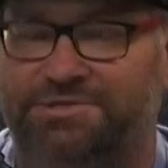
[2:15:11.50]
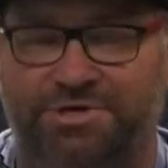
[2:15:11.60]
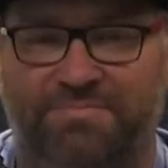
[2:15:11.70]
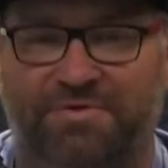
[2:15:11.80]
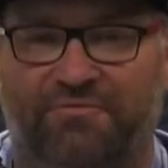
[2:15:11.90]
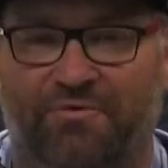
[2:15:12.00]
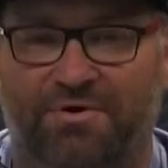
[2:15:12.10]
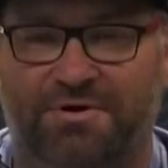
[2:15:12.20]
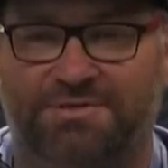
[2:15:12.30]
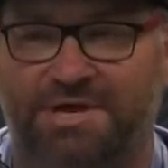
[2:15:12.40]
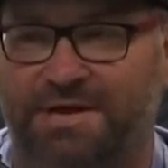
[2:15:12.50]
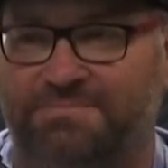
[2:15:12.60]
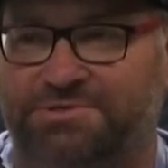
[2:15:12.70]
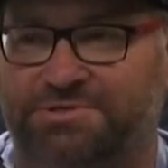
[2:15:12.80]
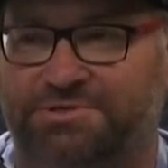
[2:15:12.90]
It took me 4
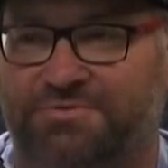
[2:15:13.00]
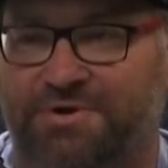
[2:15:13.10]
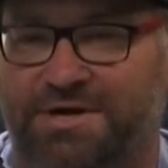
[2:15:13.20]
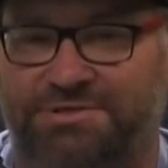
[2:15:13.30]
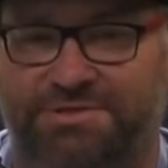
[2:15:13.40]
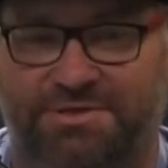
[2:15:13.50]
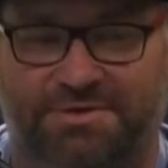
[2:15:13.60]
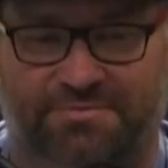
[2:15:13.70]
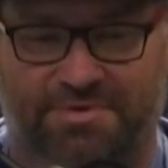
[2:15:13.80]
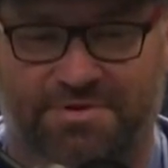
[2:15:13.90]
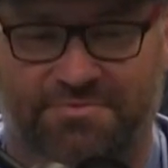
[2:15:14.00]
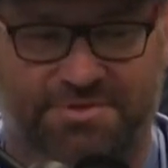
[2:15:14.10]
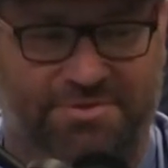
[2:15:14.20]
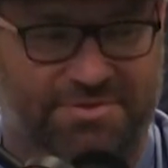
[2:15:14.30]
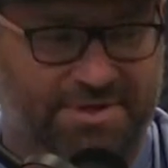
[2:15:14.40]
times just to watch the one
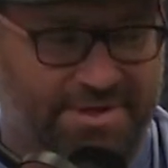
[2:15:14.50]
with